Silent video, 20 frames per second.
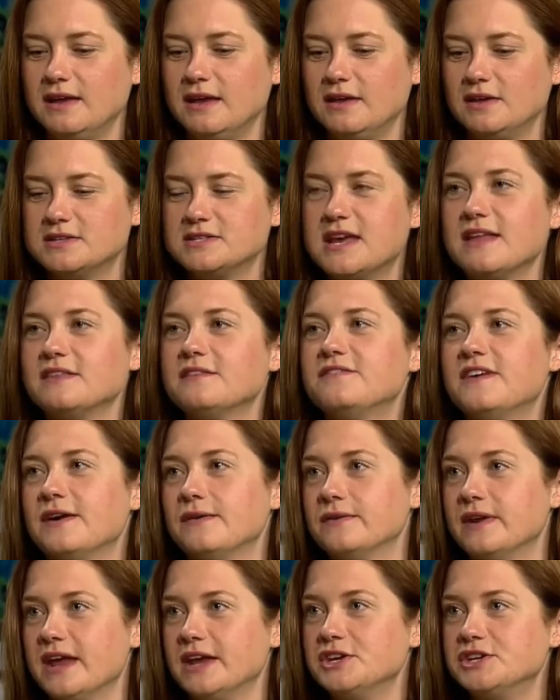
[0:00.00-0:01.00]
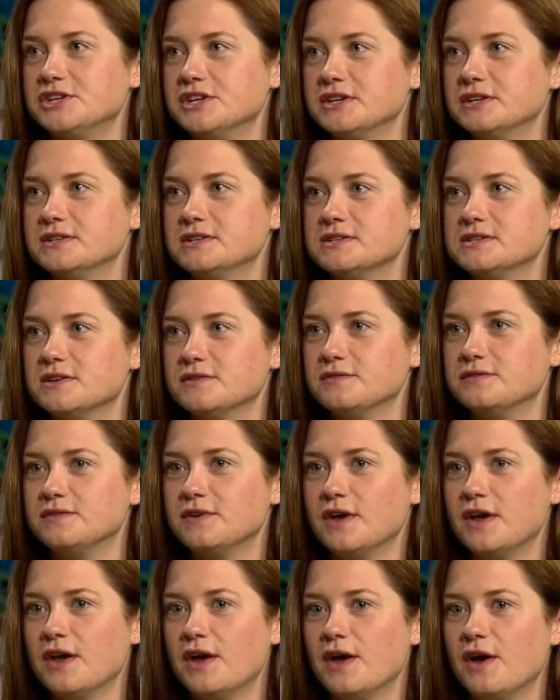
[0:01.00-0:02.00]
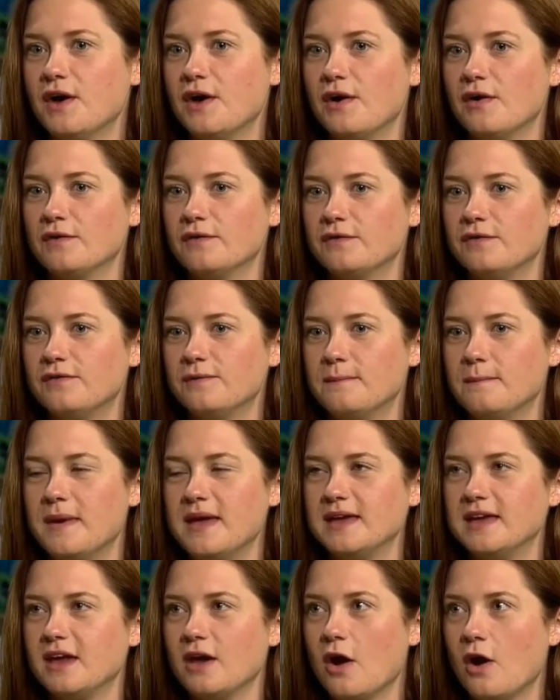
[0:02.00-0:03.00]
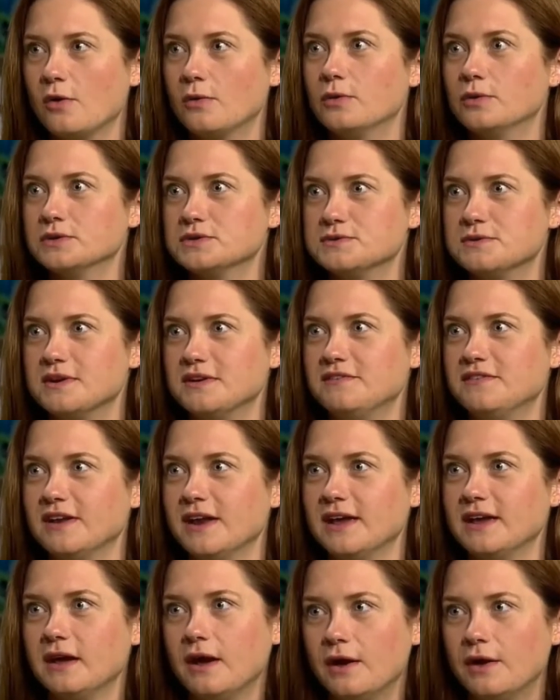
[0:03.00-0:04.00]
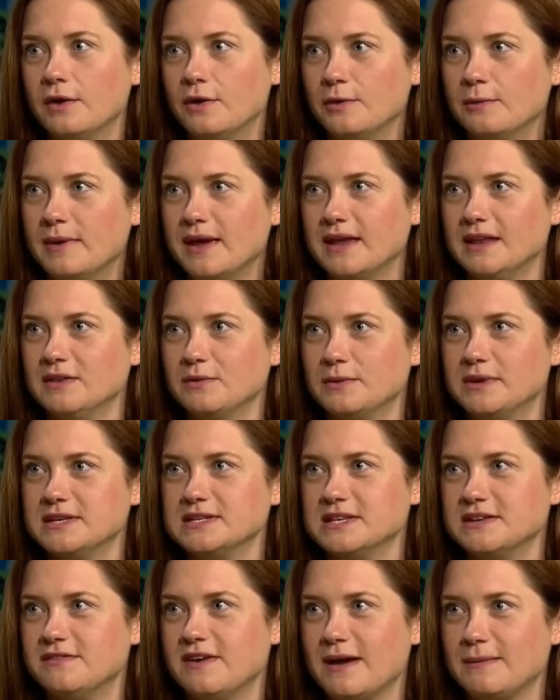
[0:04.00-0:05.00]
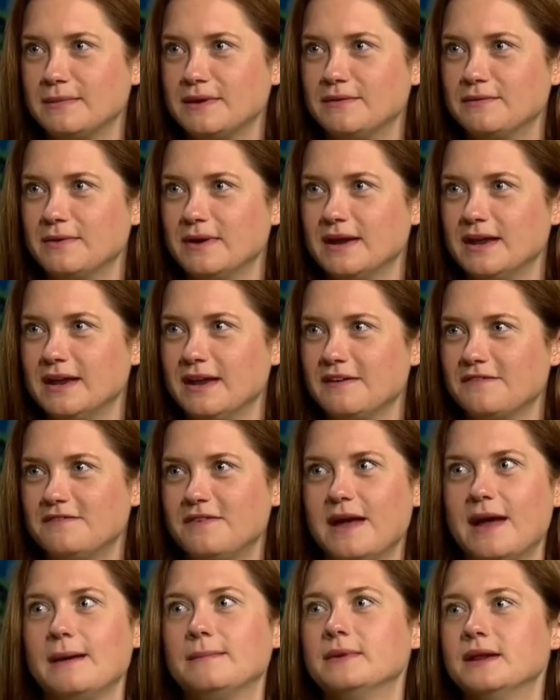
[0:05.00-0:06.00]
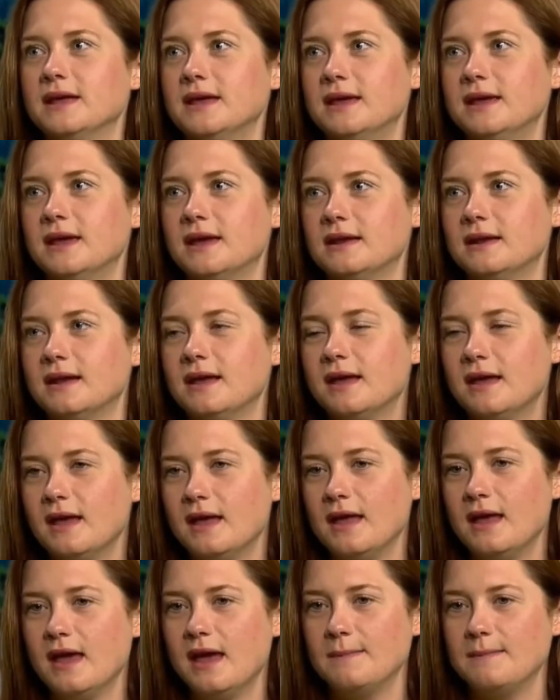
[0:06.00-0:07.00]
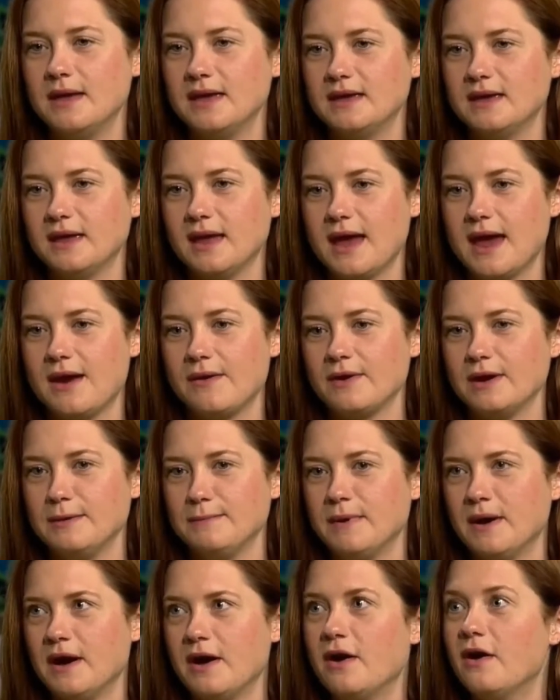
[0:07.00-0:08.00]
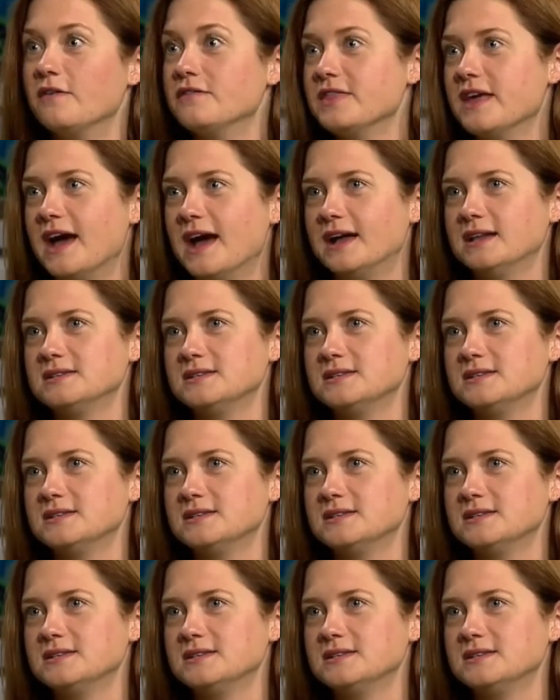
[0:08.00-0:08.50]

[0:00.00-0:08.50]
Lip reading: set the foundations of making Hogwarts really feel like home, making the Weasley family really a family, and making Harry part of that.